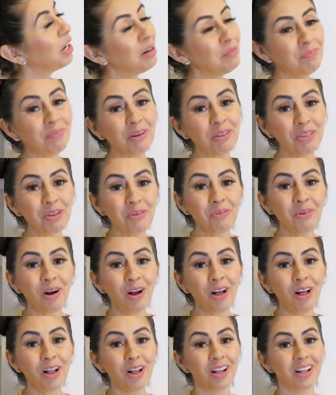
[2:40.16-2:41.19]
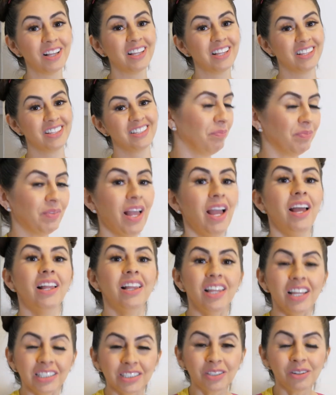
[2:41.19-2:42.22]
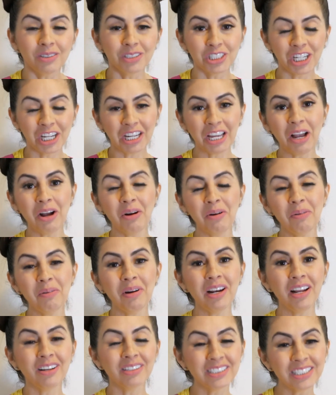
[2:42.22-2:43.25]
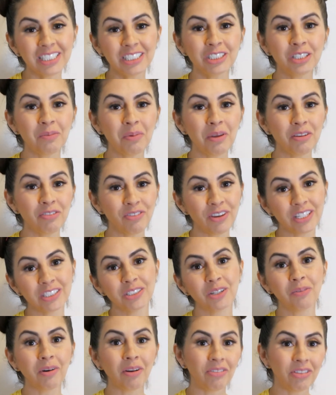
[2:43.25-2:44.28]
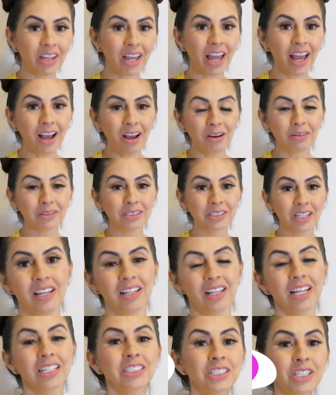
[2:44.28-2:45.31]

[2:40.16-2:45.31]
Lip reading: up on the wall. Let's go check out what else needs to be fixed around the house. Let's